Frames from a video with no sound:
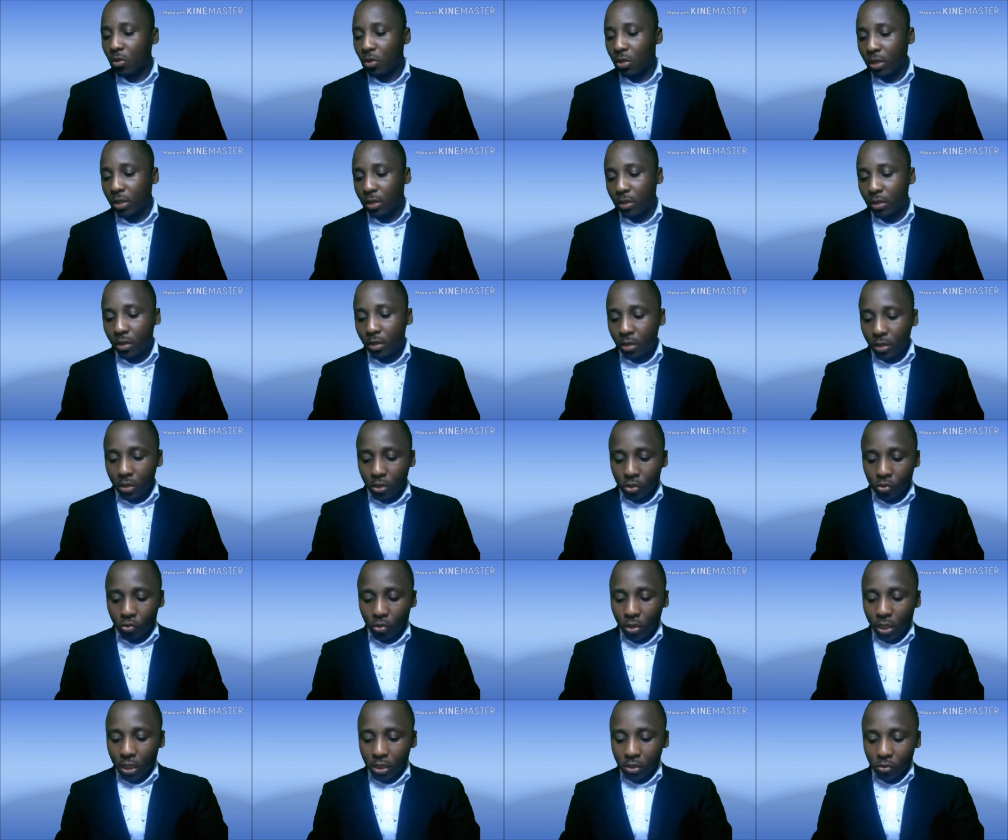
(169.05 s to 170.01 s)
Okay,
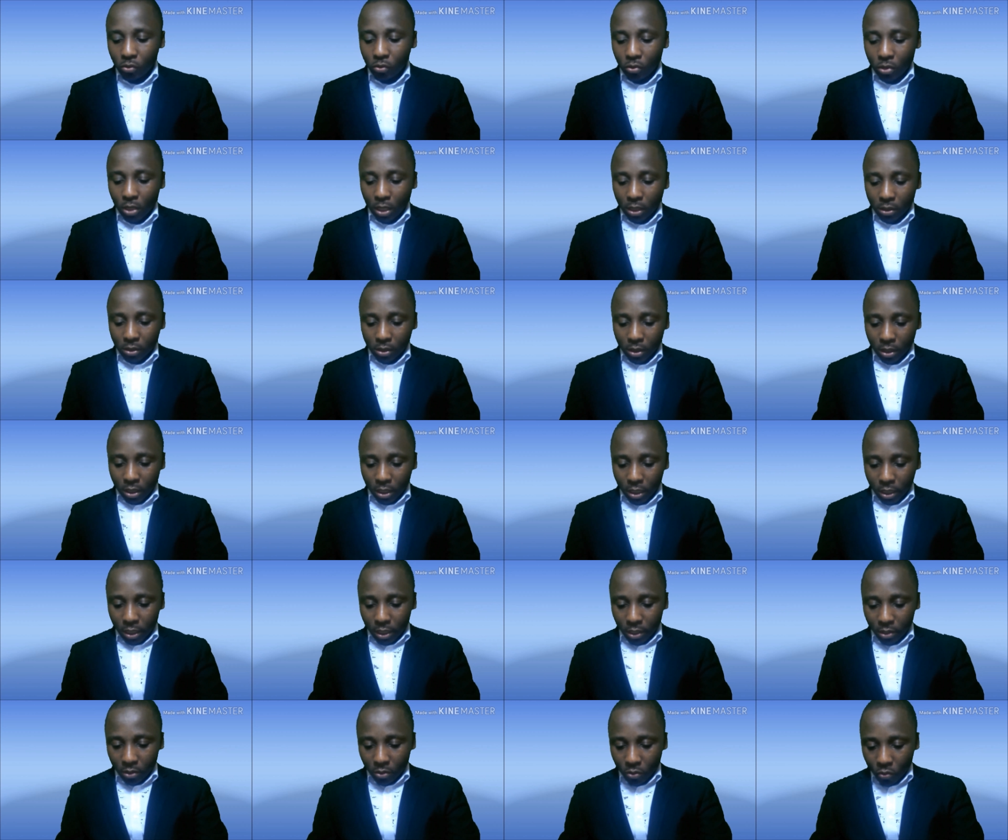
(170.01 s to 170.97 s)
so let's look at
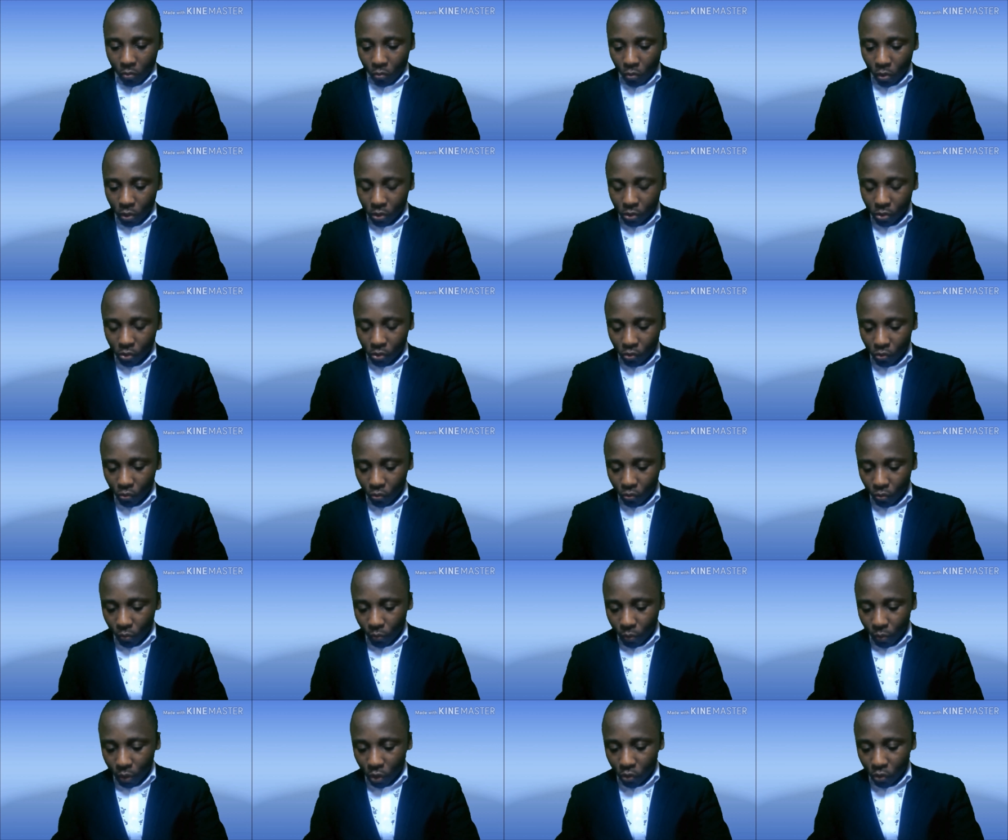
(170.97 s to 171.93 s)
what you
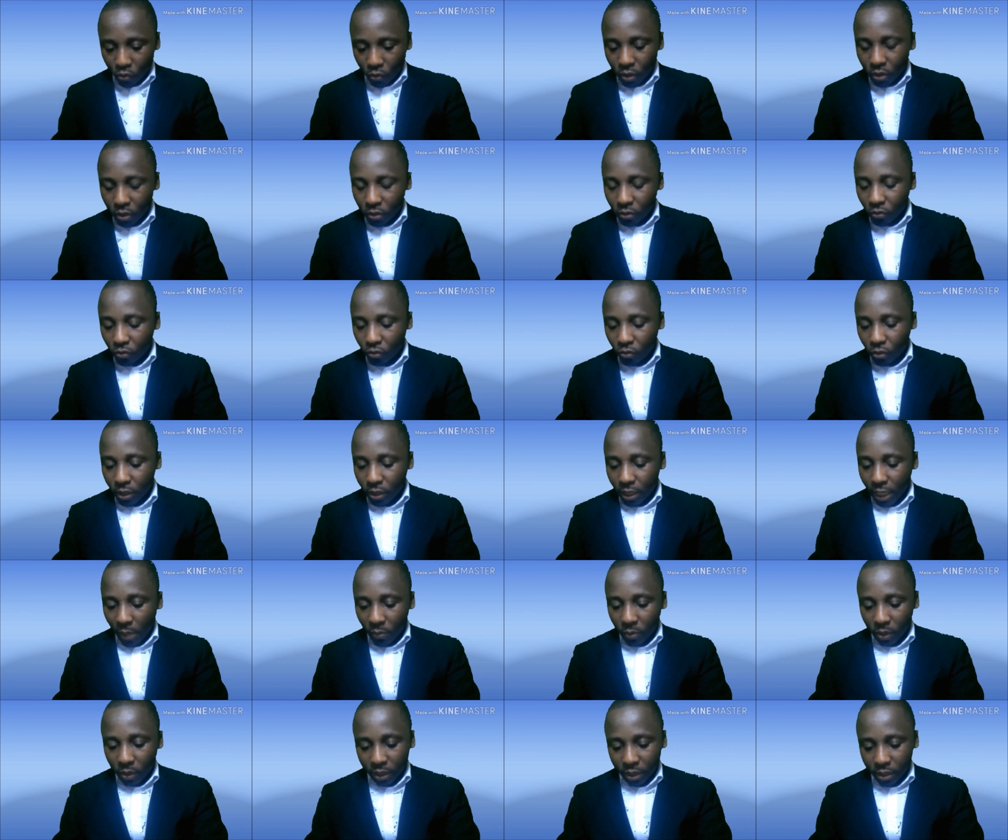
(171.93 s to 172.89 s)
will be doing during
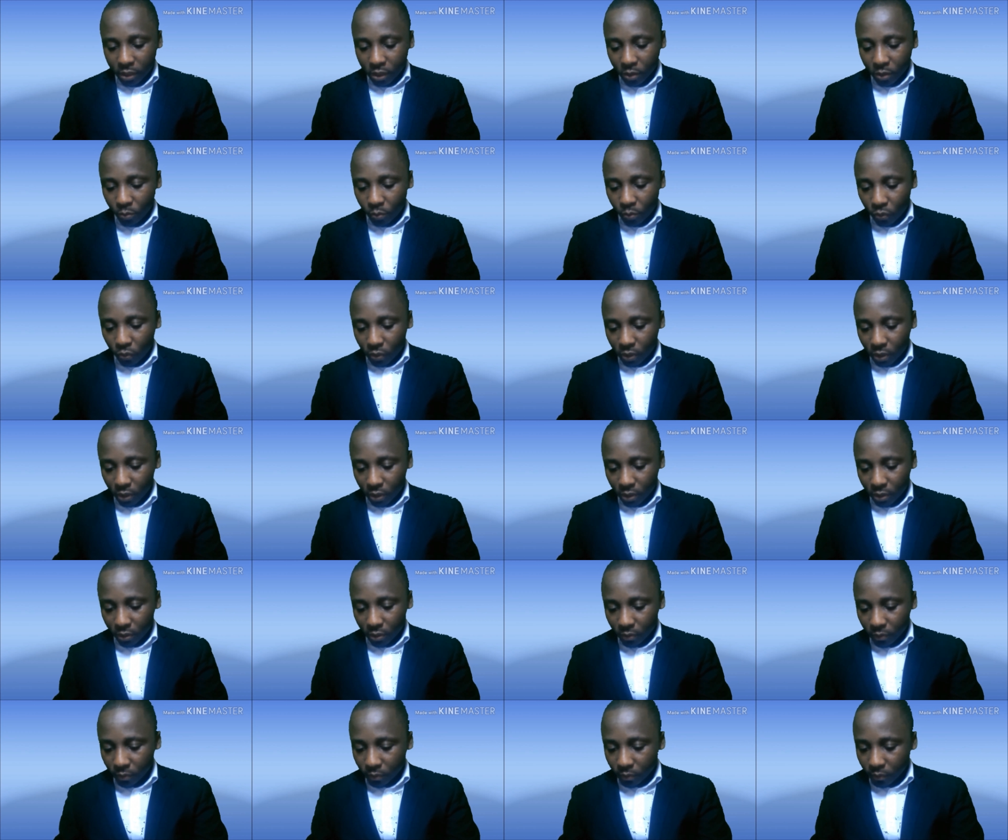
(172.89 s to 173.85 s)
the application process.